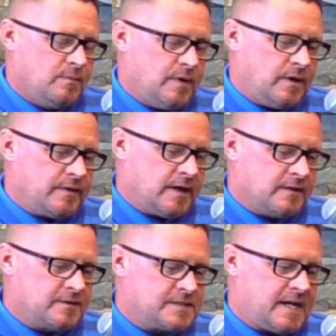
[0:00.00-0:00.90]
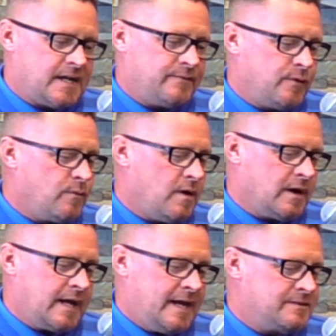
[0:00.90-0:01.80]
but on the other side, if you
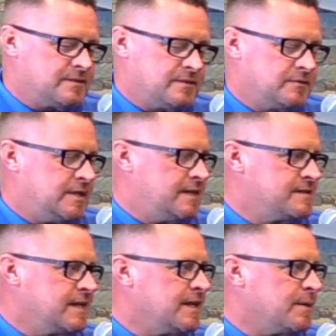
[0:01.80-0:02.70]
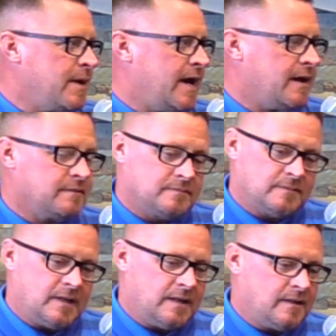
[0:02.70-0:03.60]
walk guys, there's no chance of getting them out.
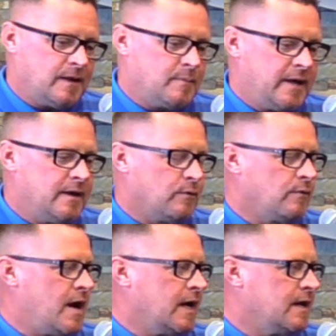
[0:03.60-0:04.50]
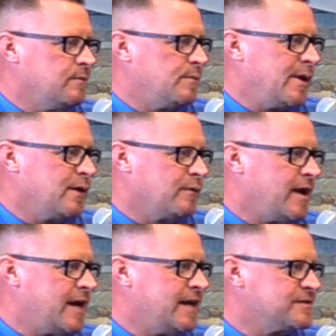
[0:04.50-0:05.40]
They may hit a rocket and they may go
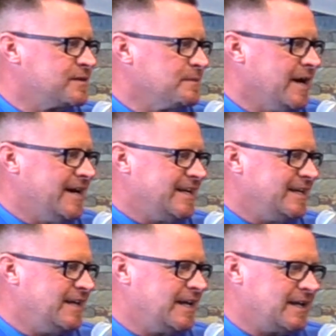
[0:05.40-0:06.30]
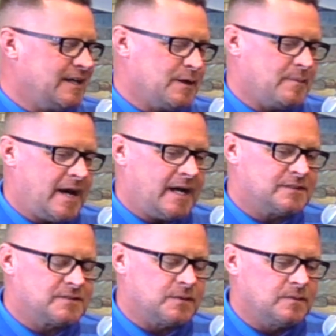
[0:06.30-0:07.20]
right at somebody, and you got to get them out.
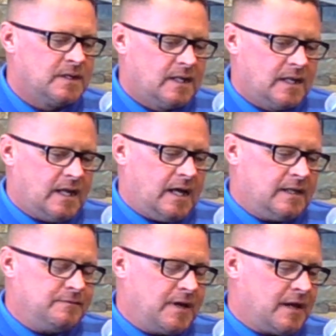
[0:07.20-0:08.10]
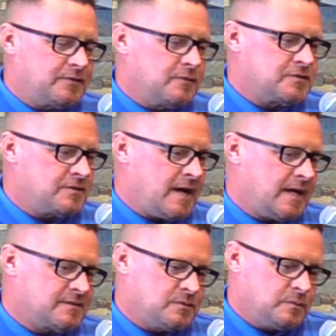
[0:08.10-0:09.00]
So you've got to throw
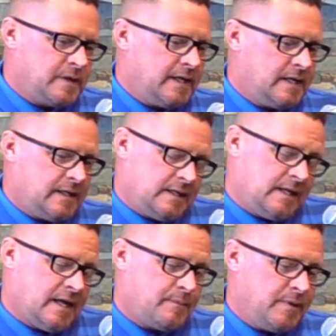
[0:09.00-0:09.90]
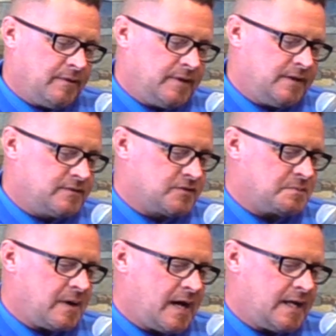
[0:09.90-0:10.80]
strikes to win, and you got to be able to hit your
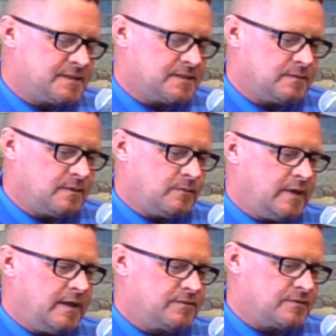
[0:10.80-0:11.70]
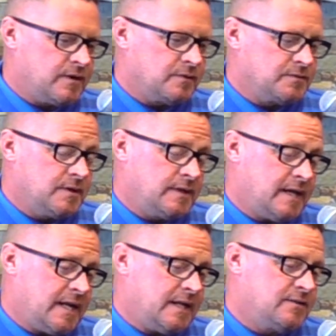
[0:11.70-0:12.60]
spots. And we have struggled doing
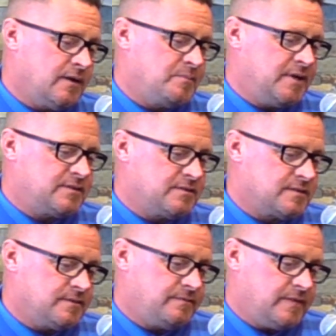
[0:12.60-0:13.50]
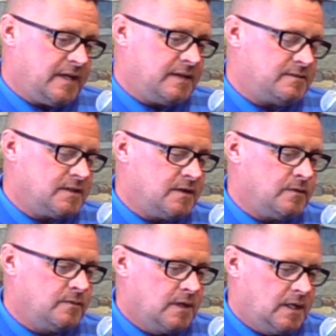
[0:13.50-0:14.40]
that. And to our pitchers' defense, you
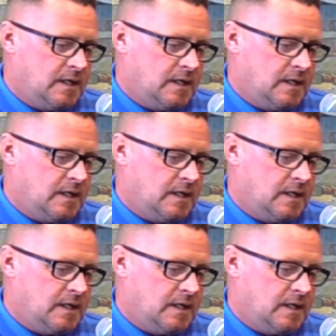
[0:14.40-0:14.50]
know,